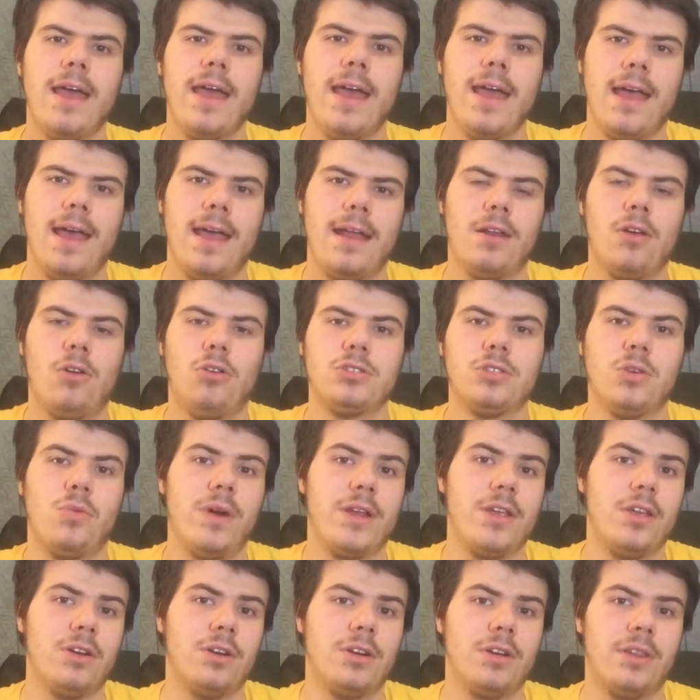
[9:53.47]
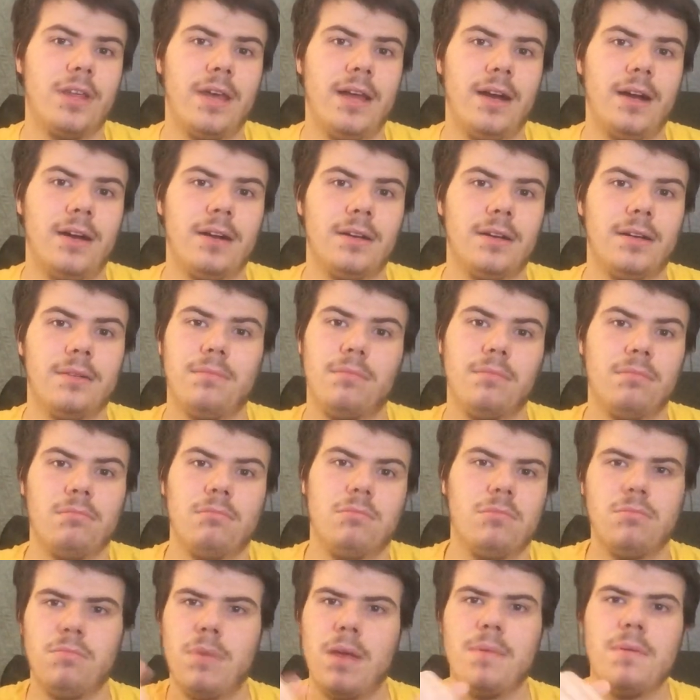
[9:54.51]
And also when you're there,
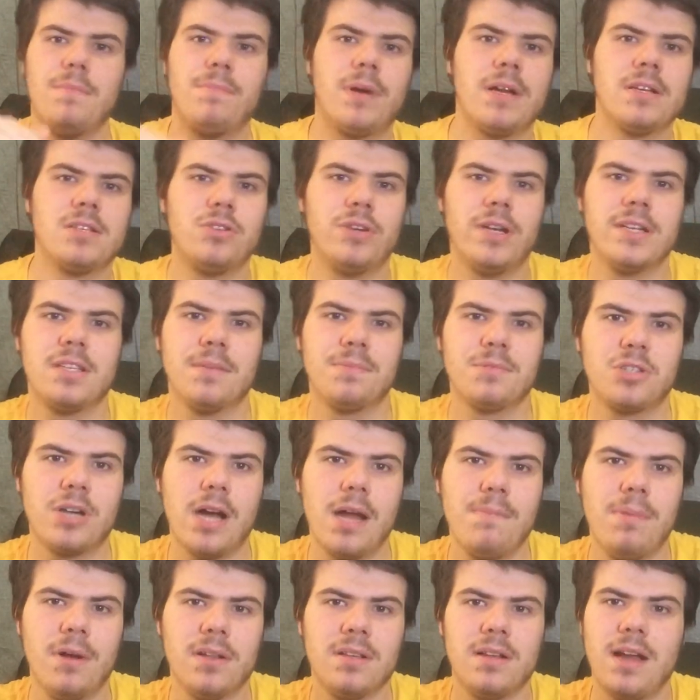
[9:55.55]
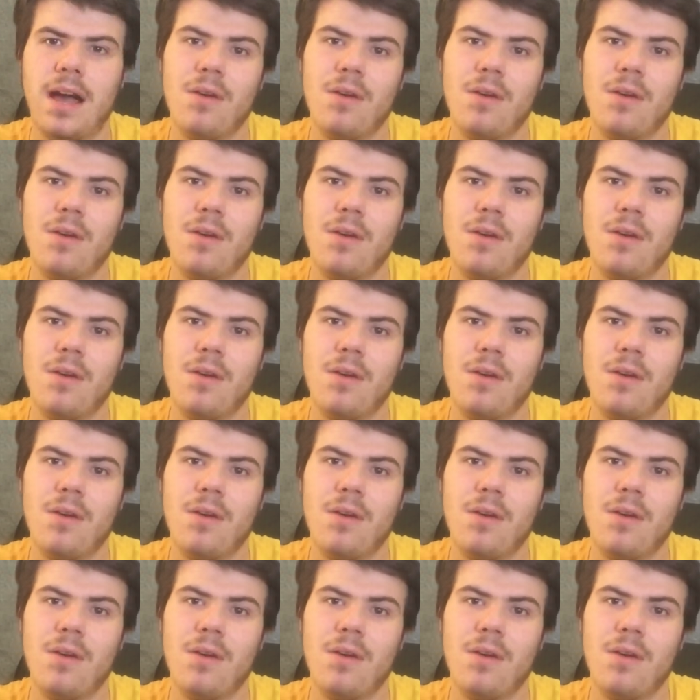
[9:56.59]
maybe press the red subscribe button.